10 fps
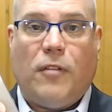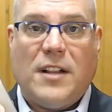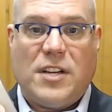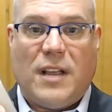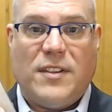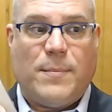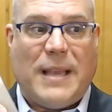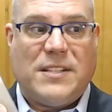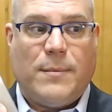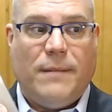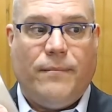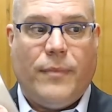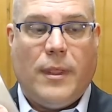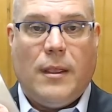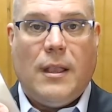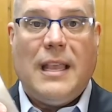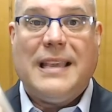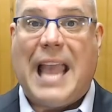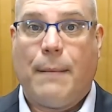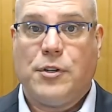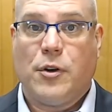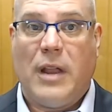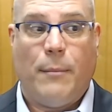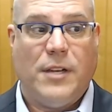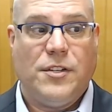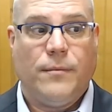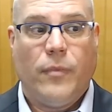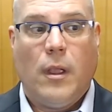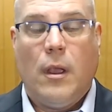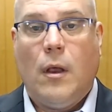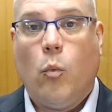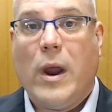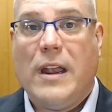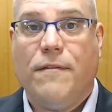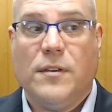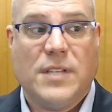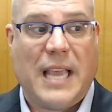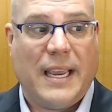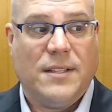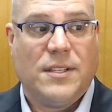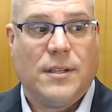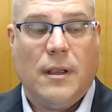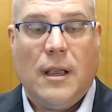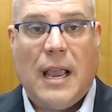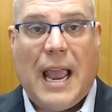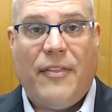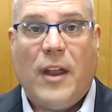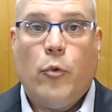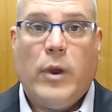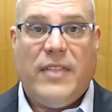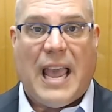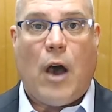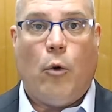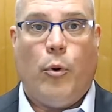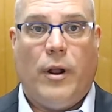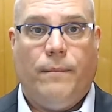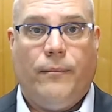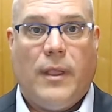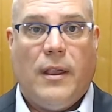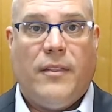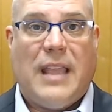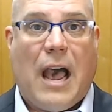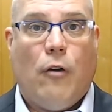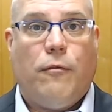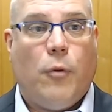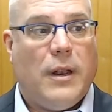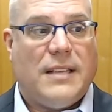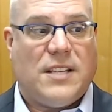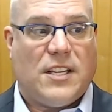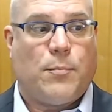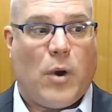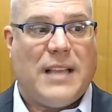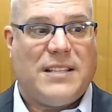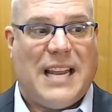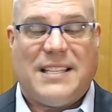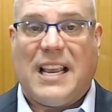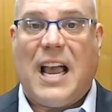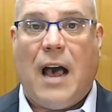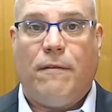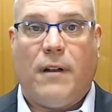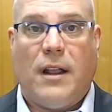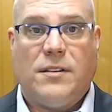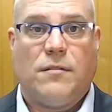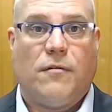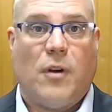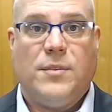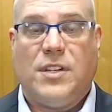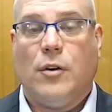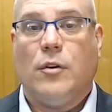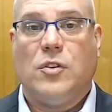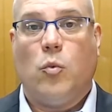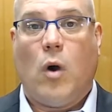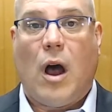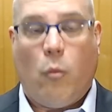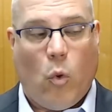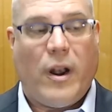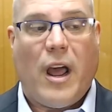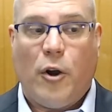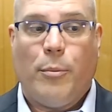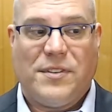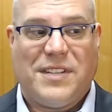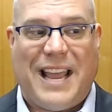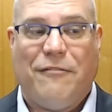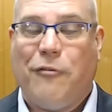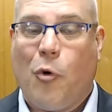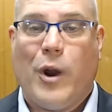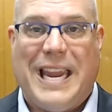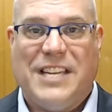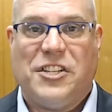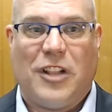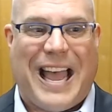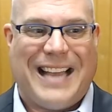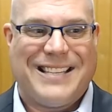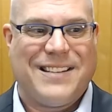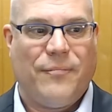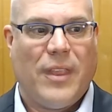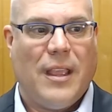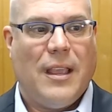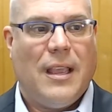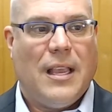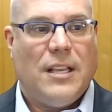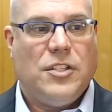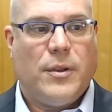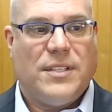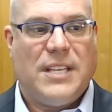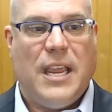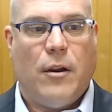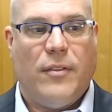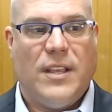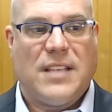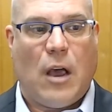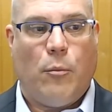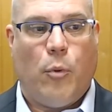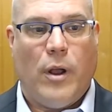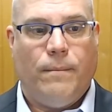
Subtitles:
on the specimen, capture an image, wait a few seconds, and then read the output. The output is expressed as a confidence from 0 to 100% for each class. As you can see here in this output,